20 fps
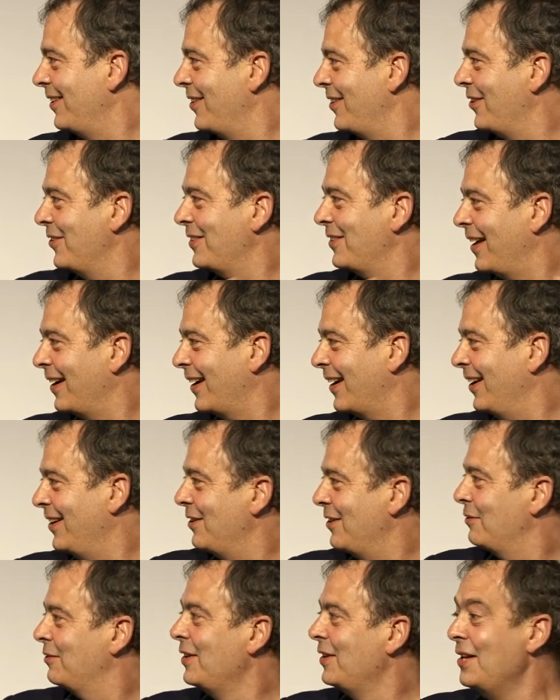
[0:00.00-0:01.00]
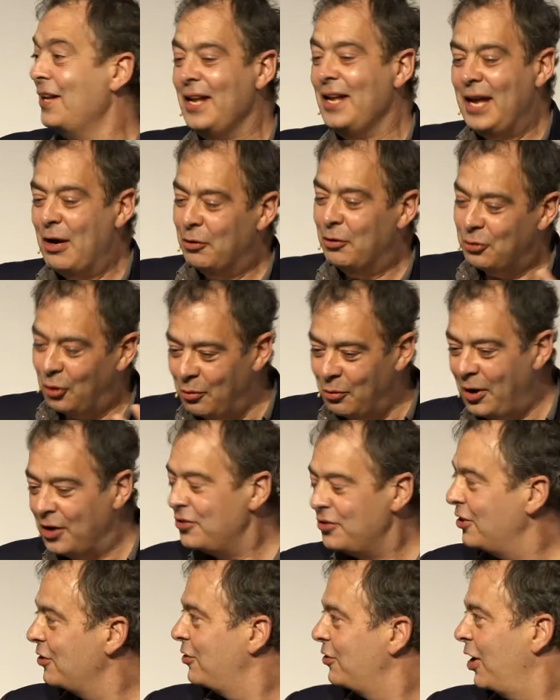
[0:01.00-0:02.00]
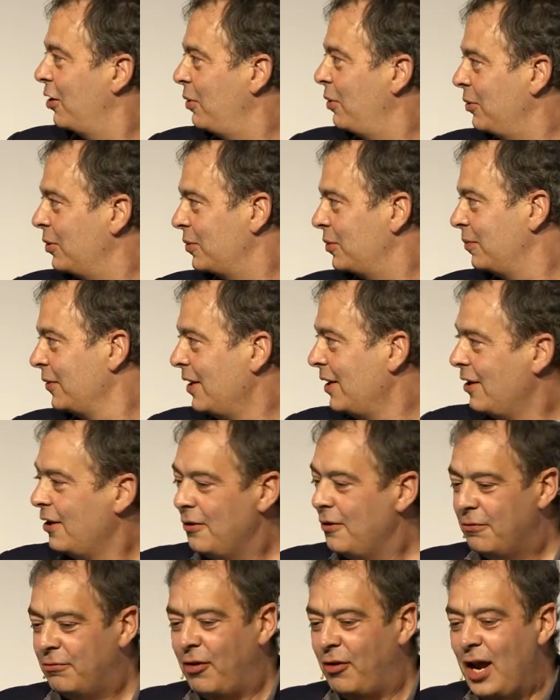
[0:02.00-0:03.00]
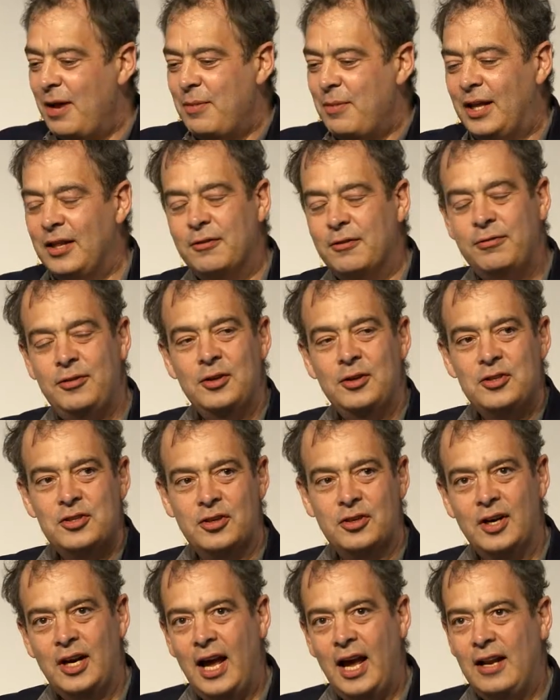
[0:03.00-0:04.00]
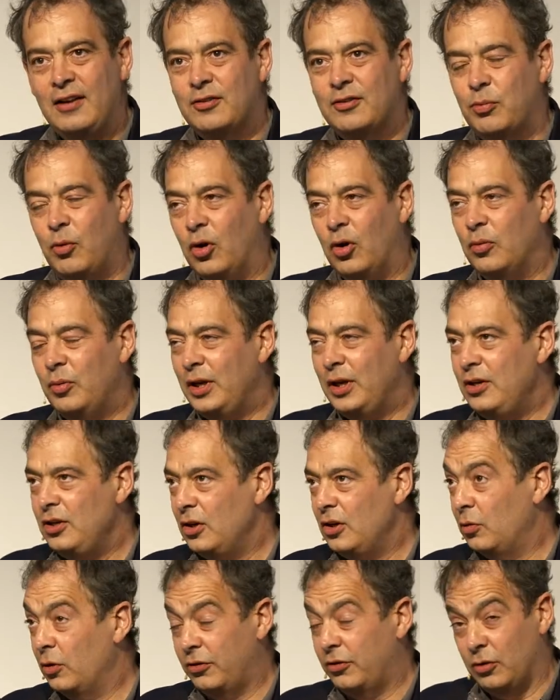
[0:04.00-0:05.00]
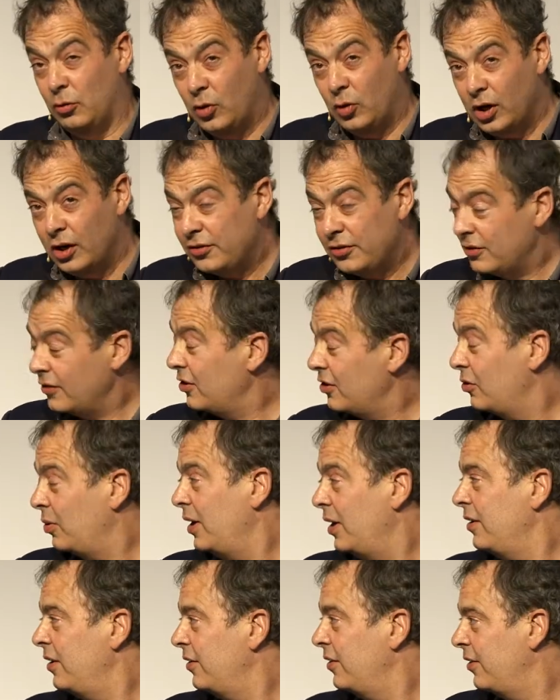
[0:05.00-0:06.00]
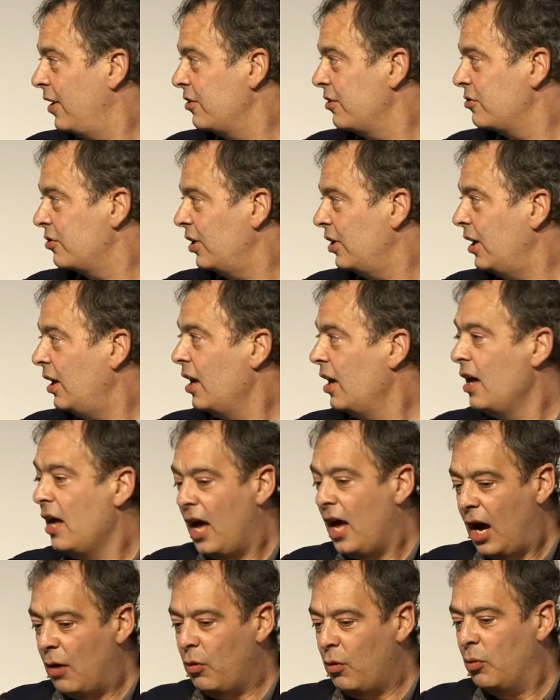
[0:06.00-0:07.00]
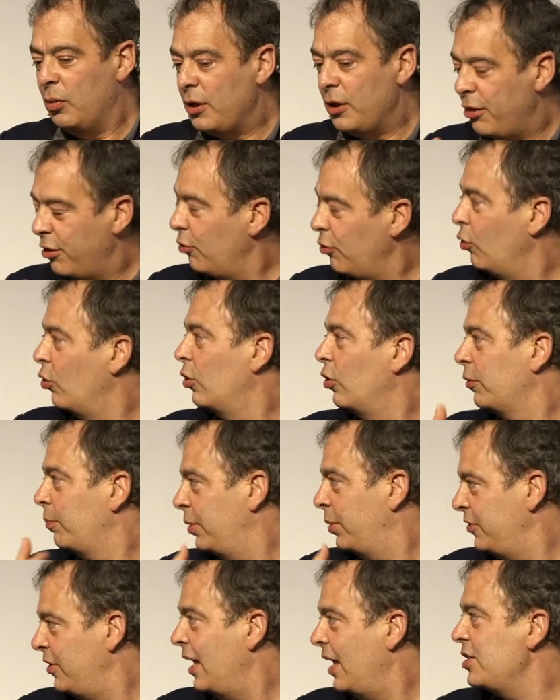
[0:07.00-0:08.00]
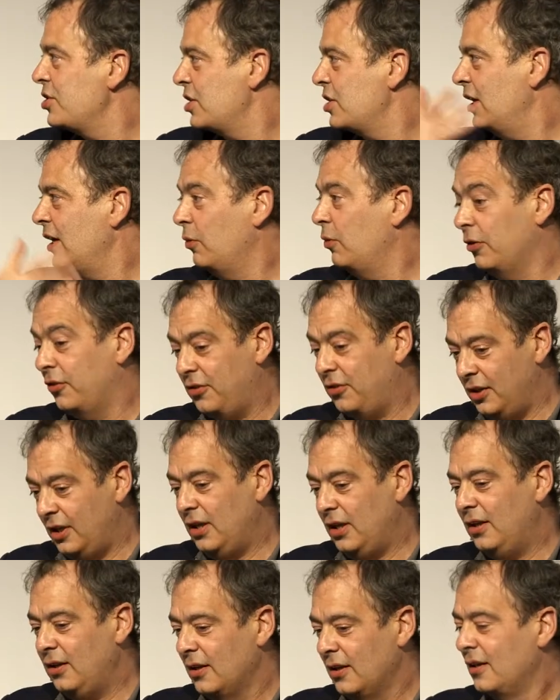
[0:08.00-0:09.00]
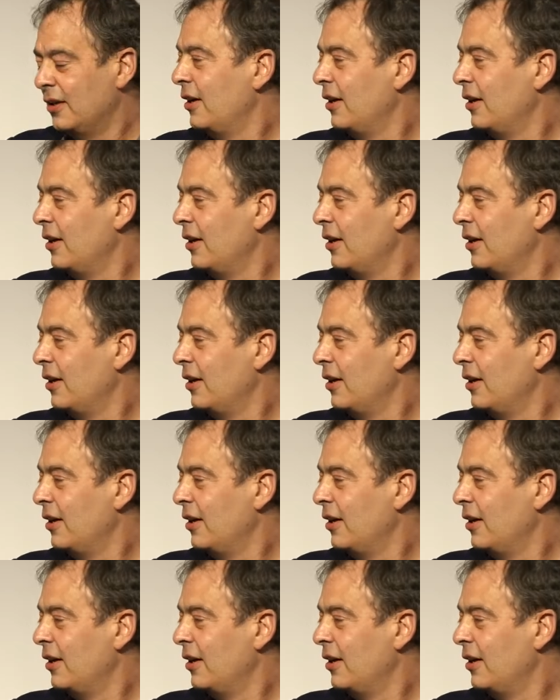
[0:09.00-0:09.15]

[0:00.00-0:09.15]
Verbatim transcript: You know, there was that kind of, it was almost as though we were framing the future against what we knew was the worst of the 20th century and what we thought potentially was the,